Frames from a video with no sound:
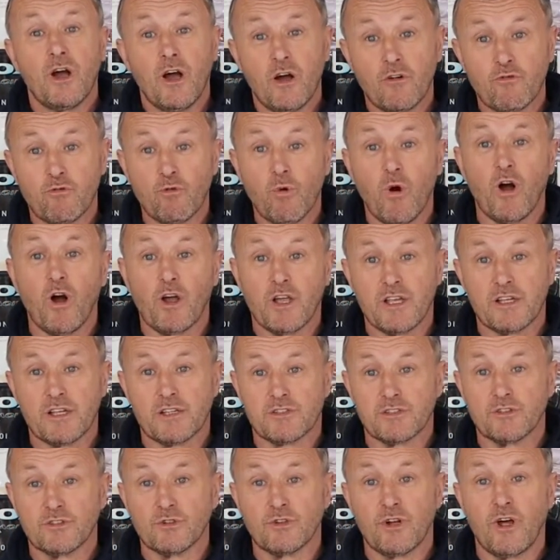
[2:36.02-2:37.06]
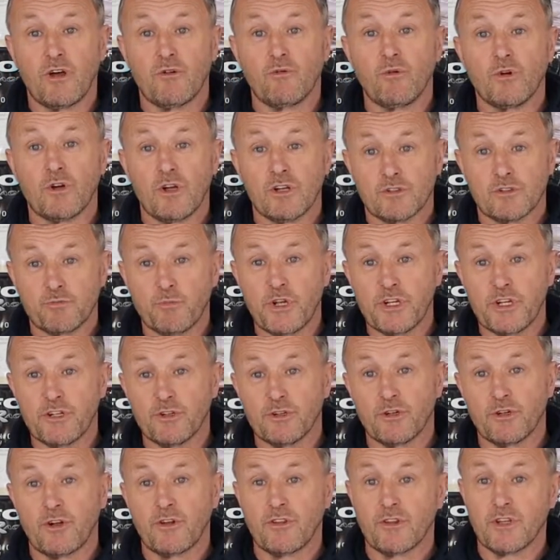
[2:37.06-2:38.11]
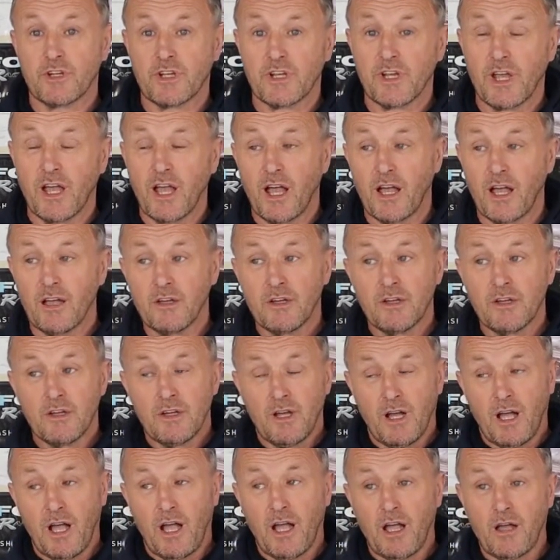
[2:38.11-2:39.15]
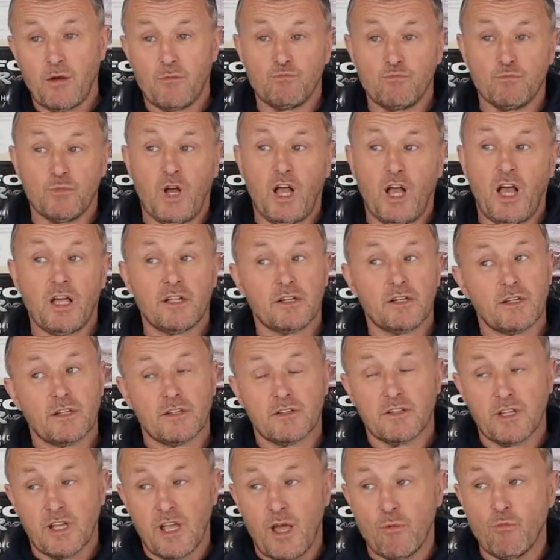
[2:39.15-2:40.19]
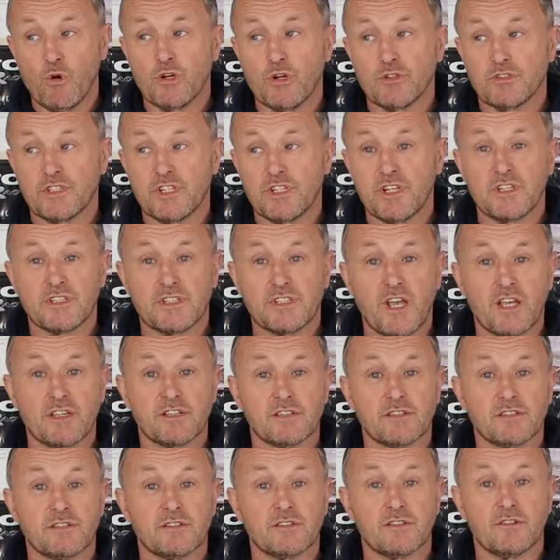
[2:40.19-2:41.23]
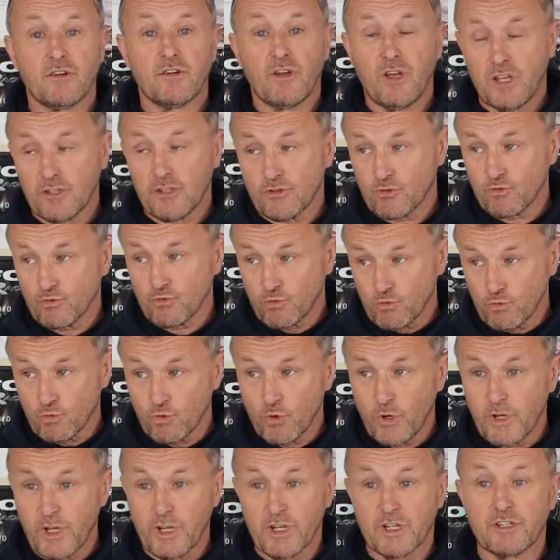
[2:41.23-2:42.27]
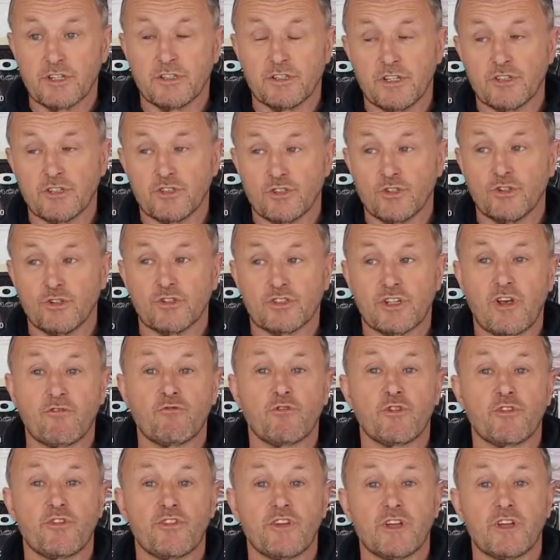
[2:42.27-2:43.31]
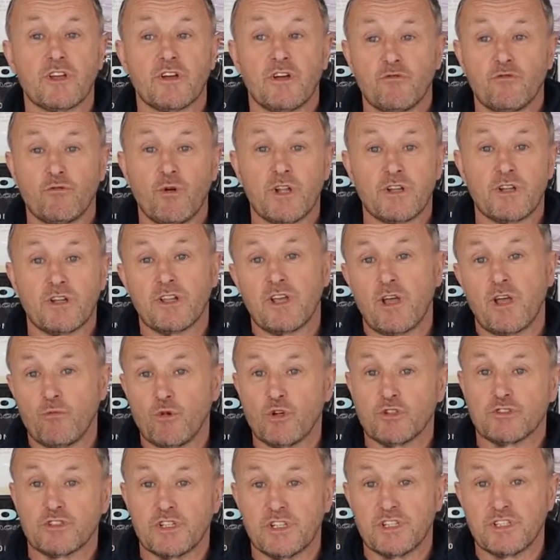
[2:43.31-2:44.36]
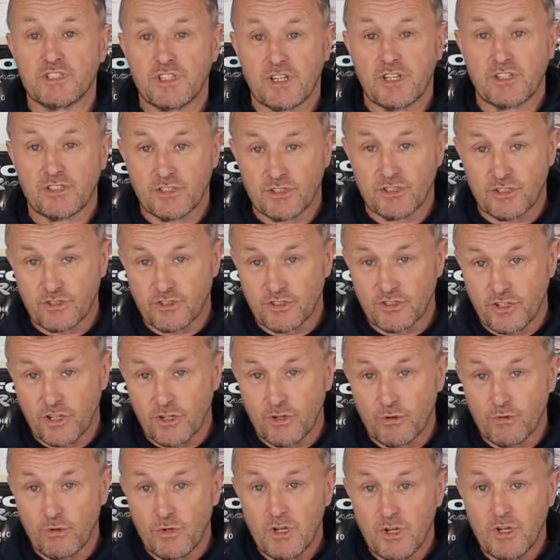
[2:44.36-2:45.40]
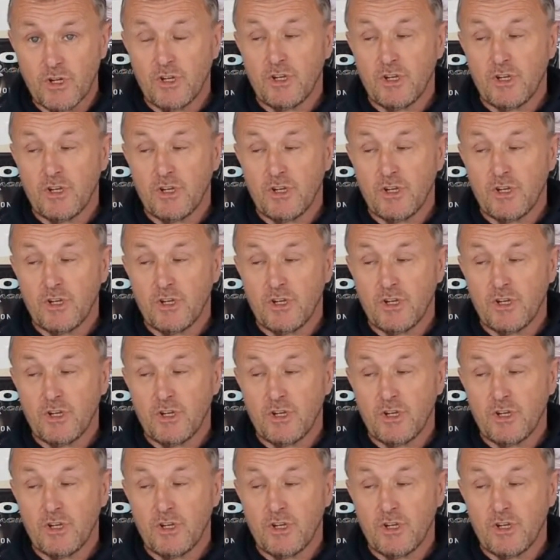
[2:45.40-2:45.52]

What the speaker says: of what he has done, what has been done on the car. And the MOT test is really, it shows everything of when the MOT test is due,